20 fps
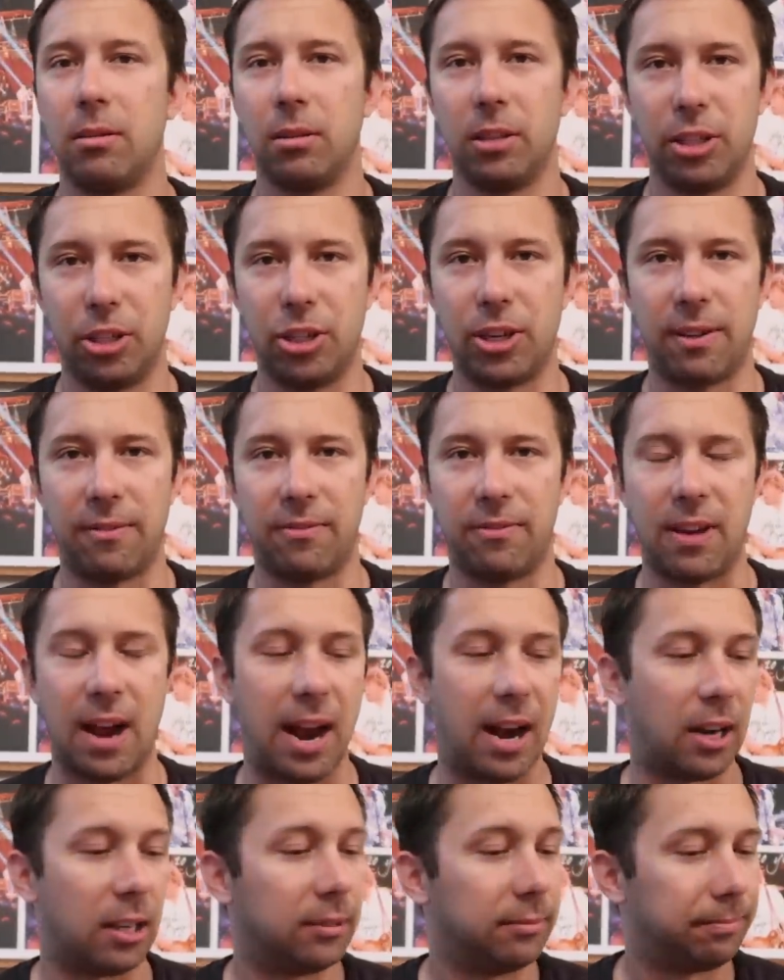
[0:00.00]
Legit
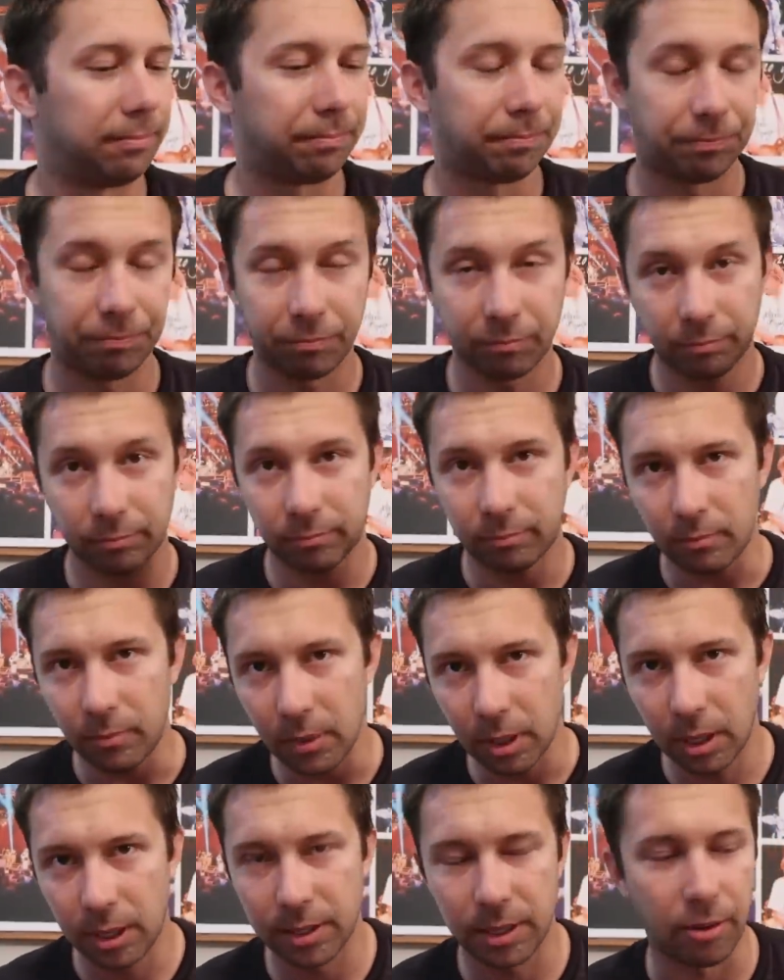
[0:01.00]
fire.
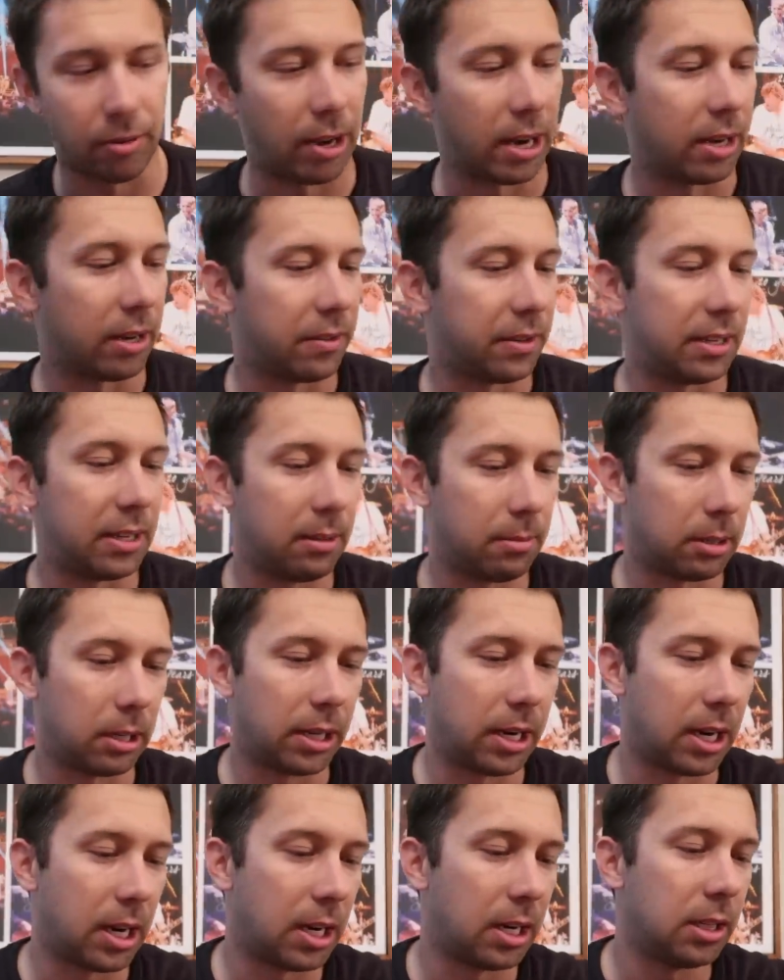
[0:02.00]
Let's get right into the Dibble
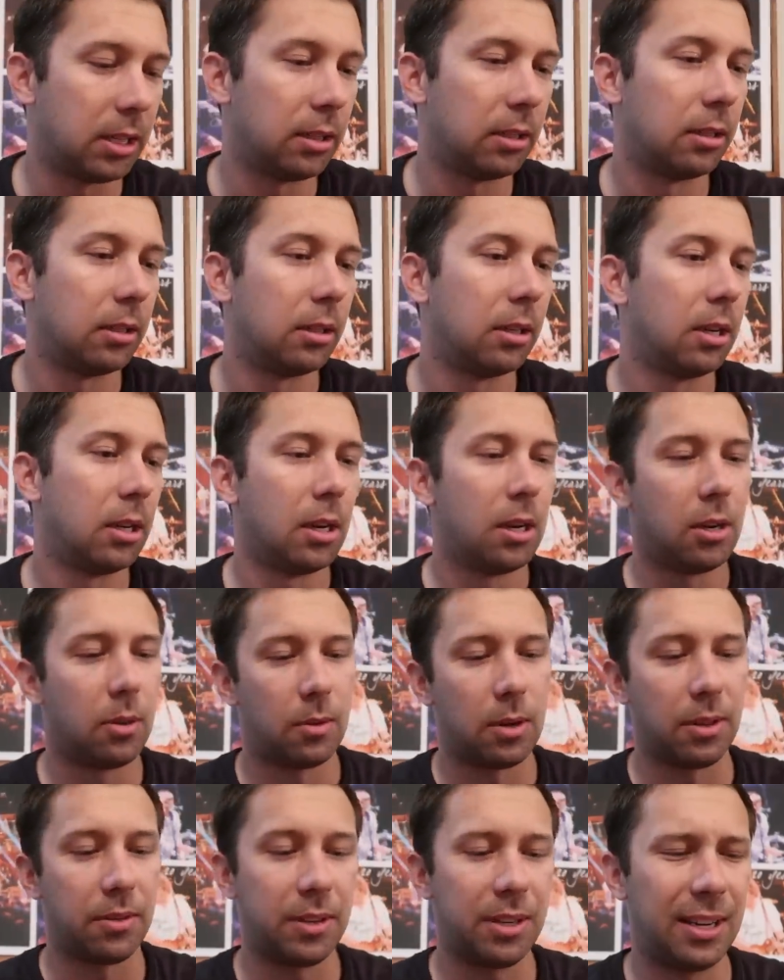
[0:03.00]
here.
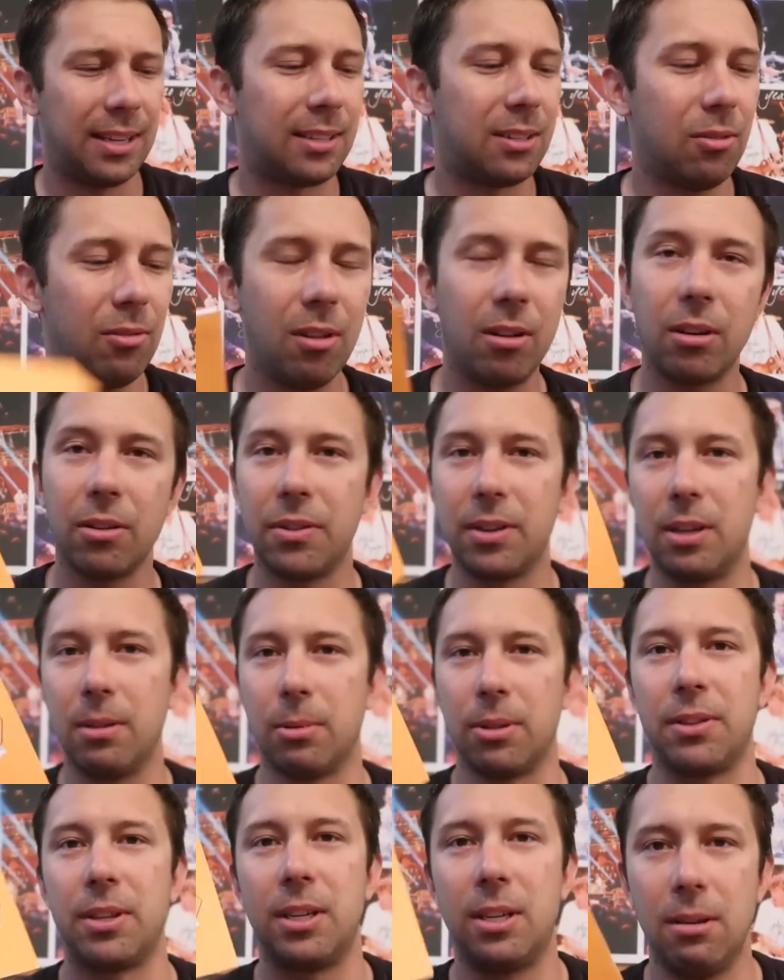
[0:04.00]
Well, it's no longer the
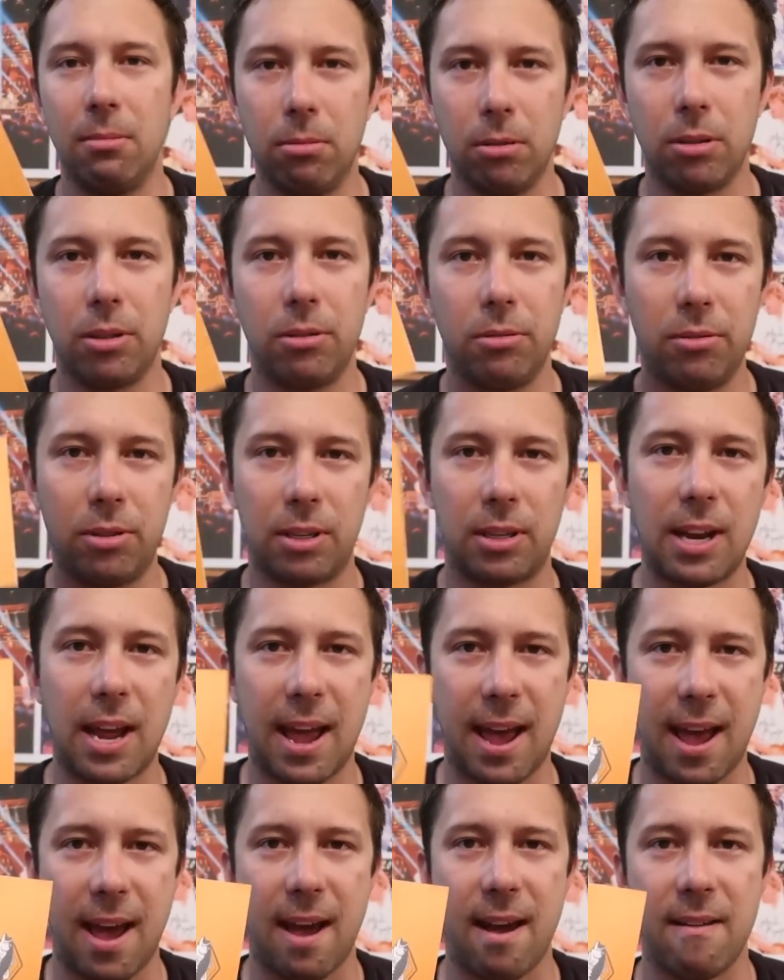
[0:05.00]
Dibble. The Dibble used to
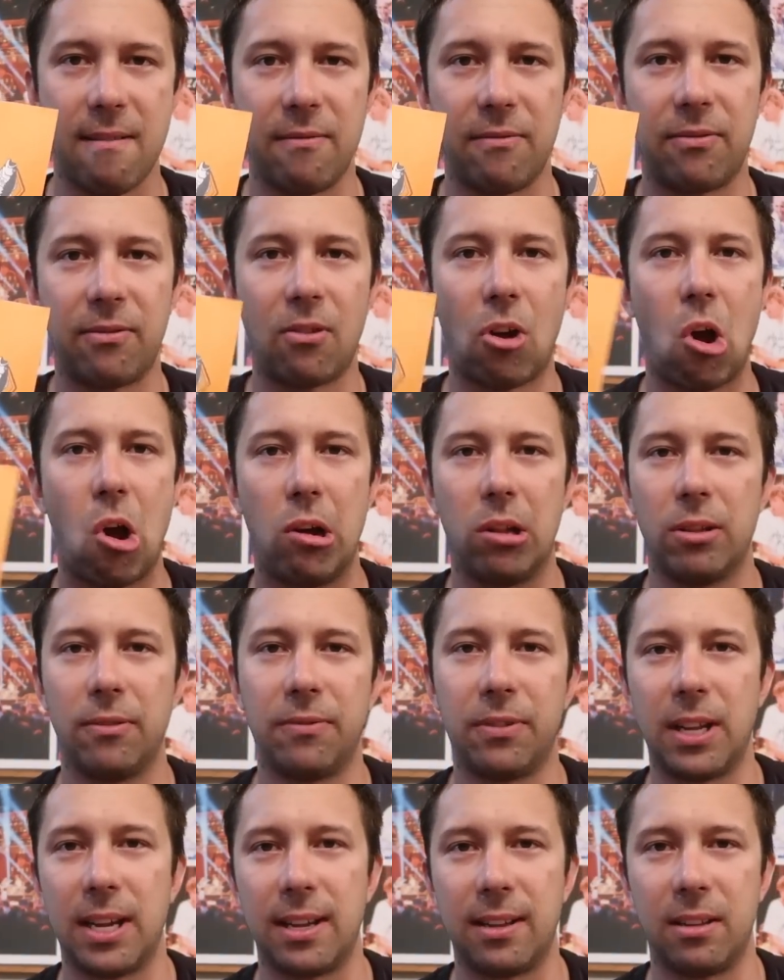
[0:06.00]
have all
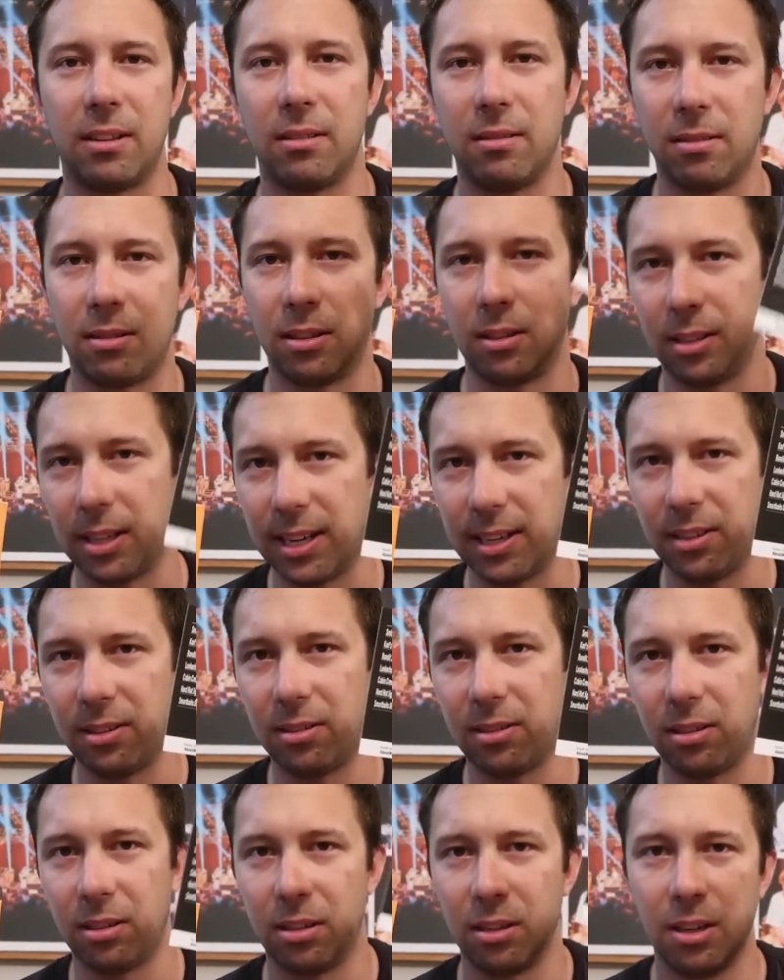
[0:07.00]
of like the
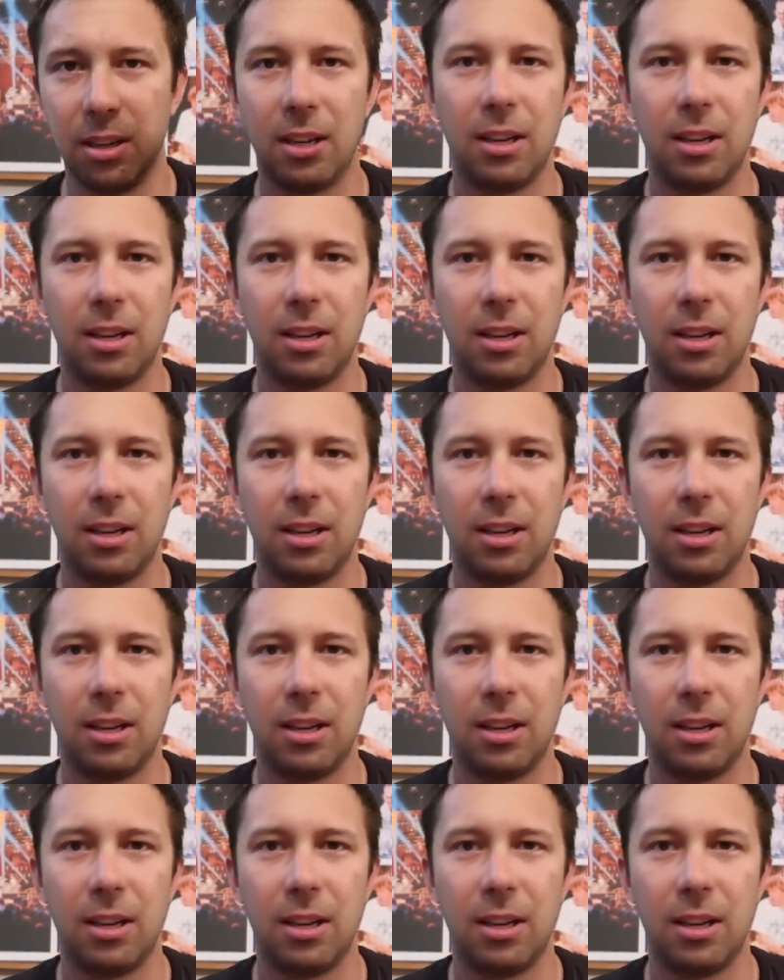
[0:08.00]
list.